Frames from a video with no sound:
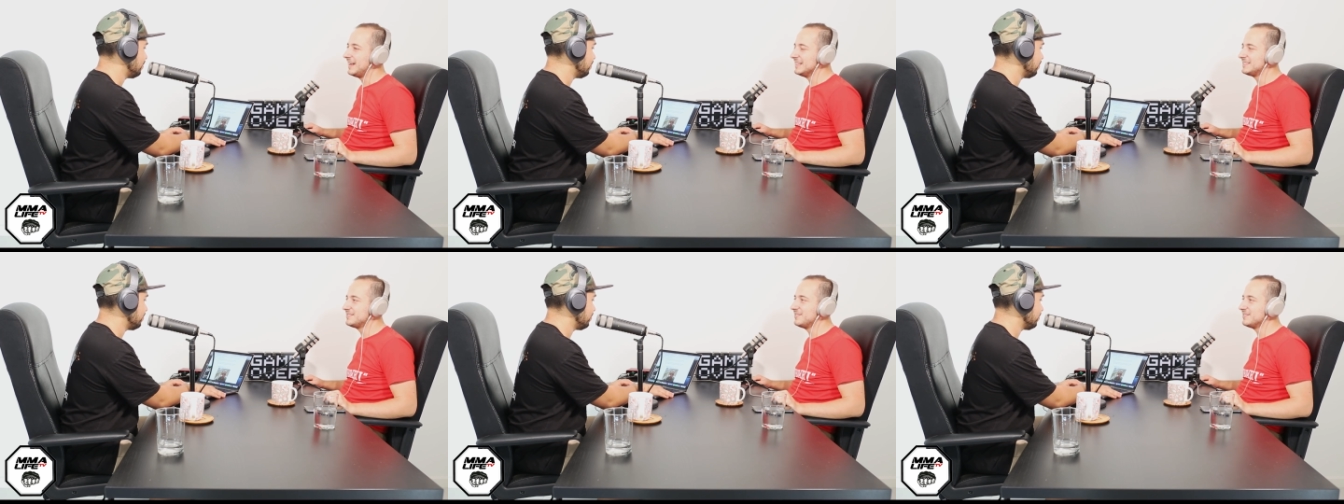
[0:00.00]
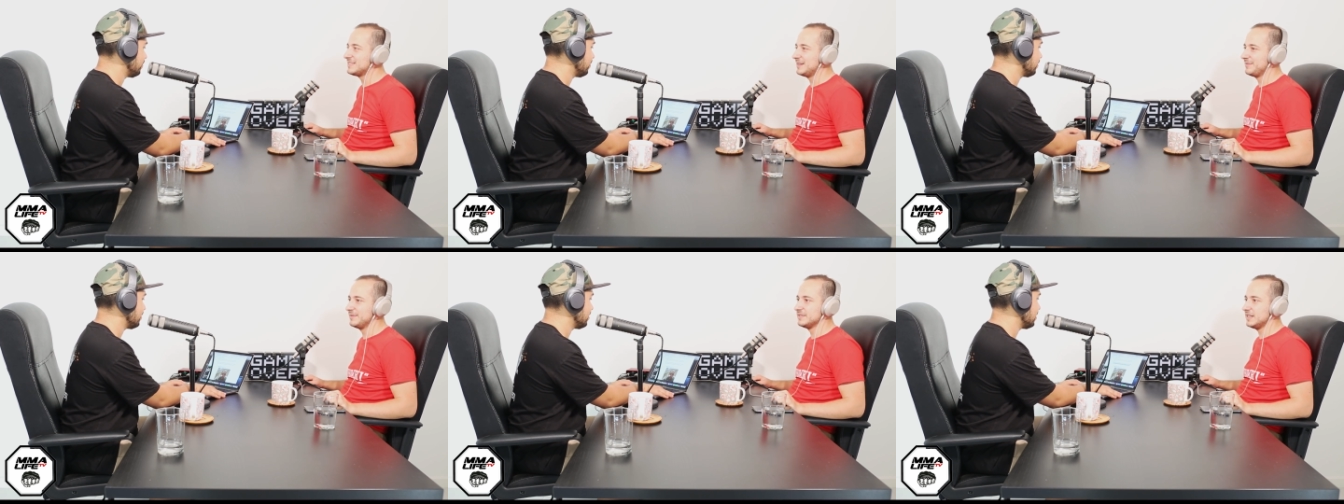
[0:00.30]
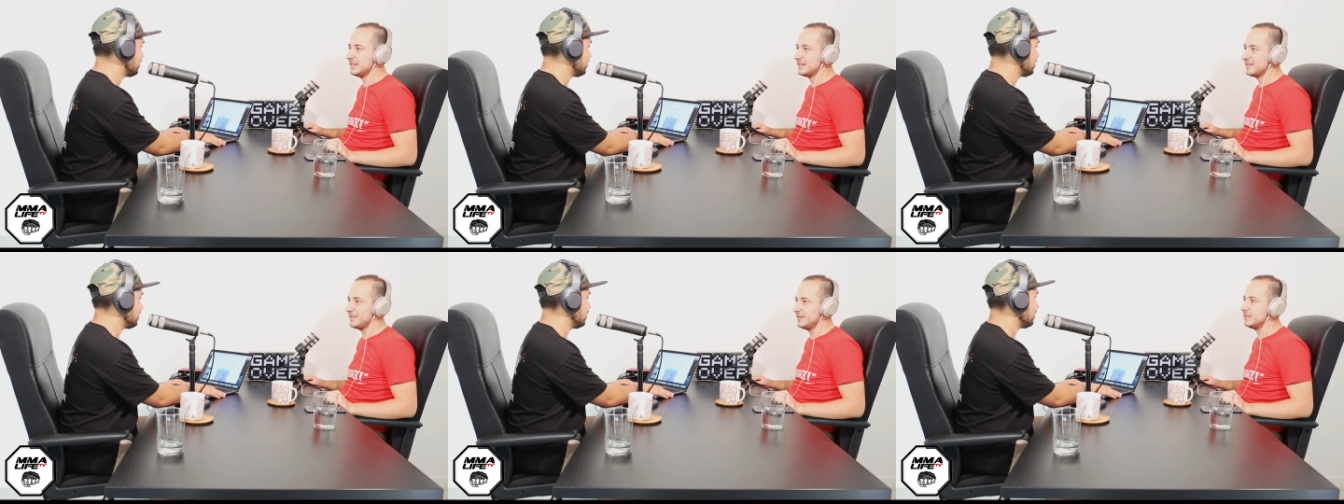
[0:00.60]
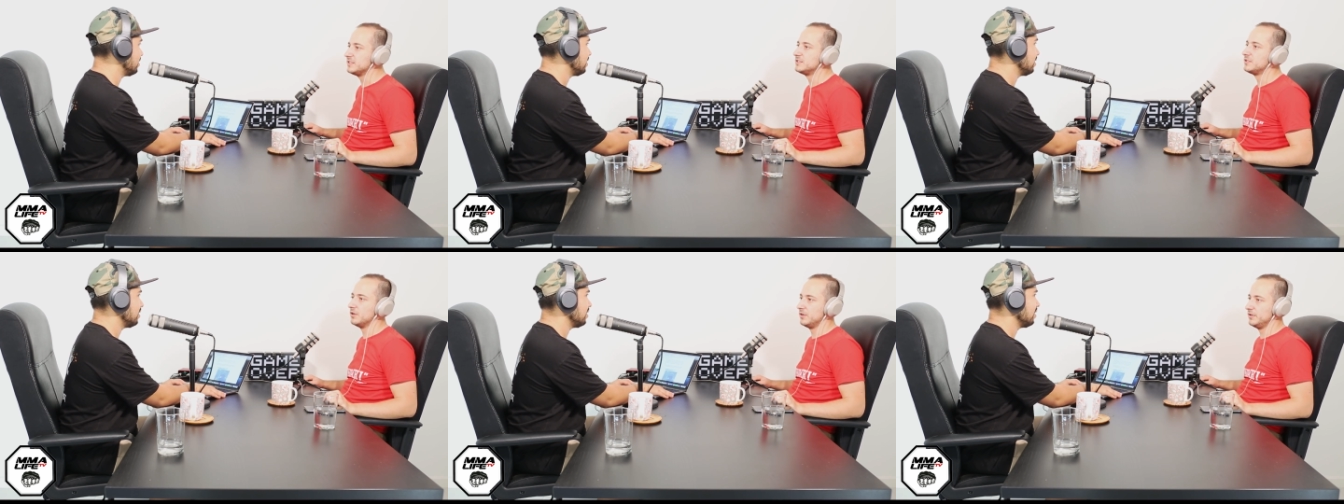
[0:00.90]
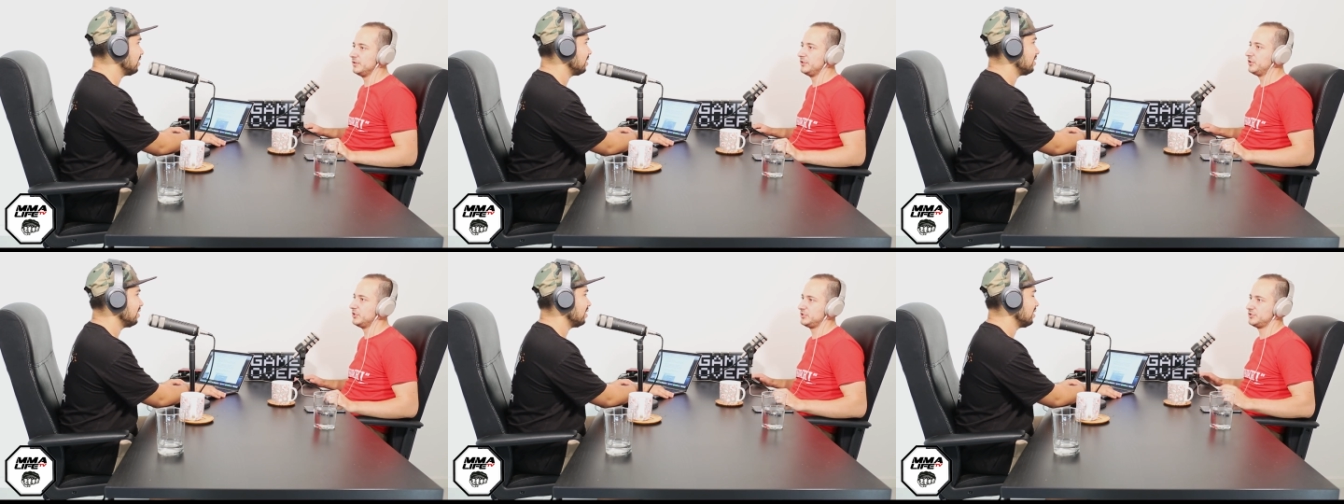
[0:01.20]
It's not something he's like, it's
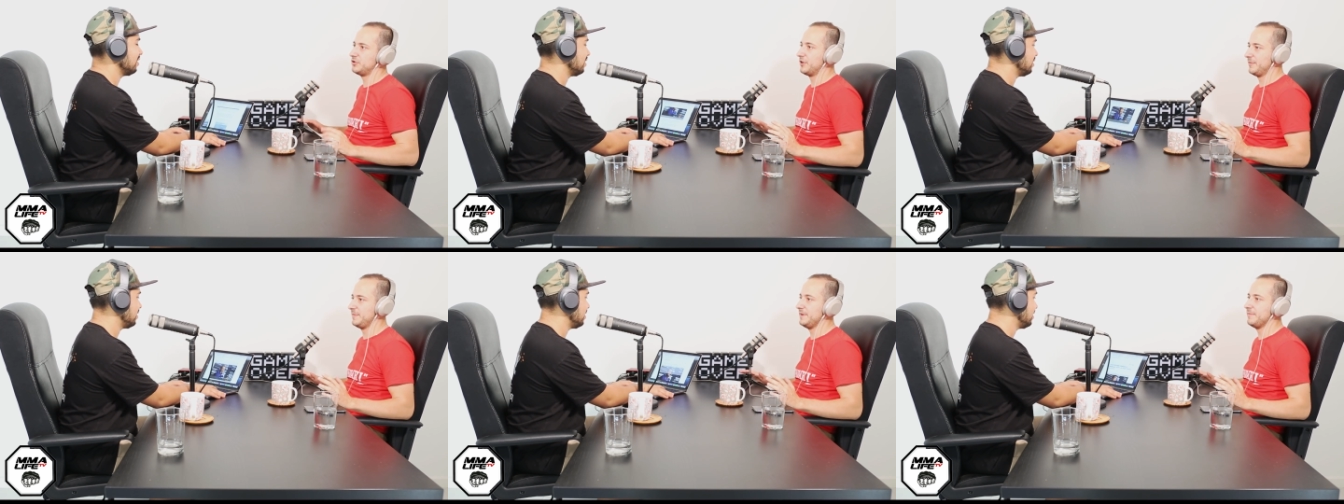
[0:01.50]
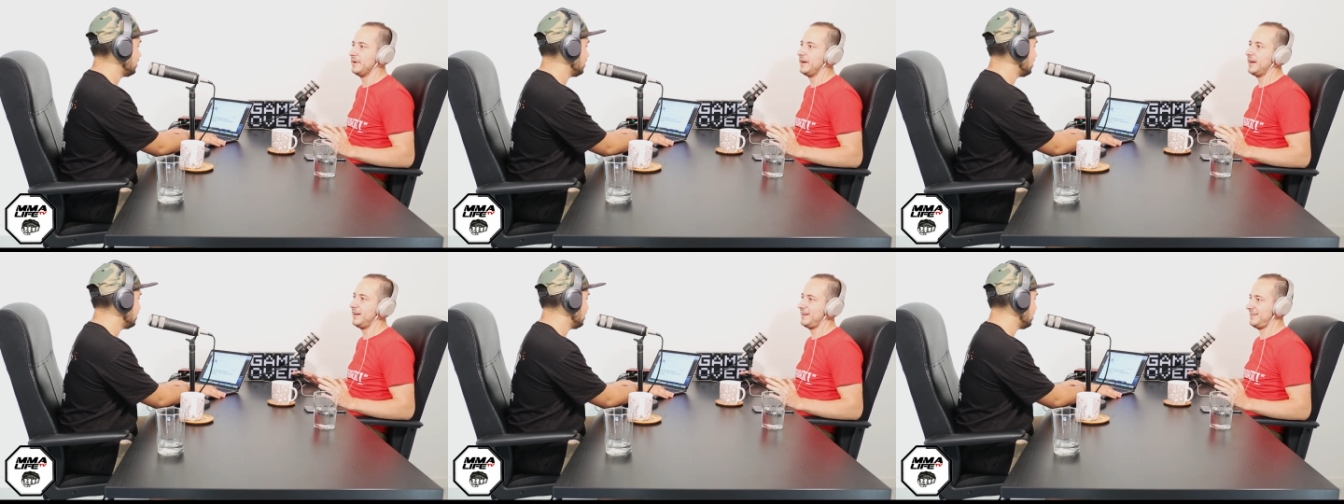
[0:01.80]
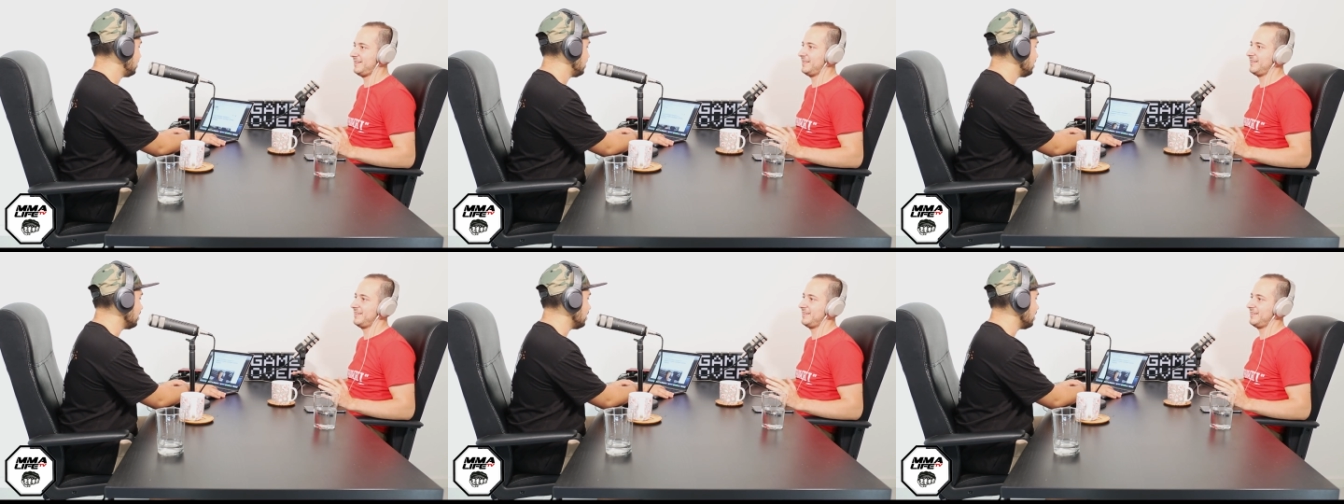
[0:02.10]
got, you know, it's got to be banned.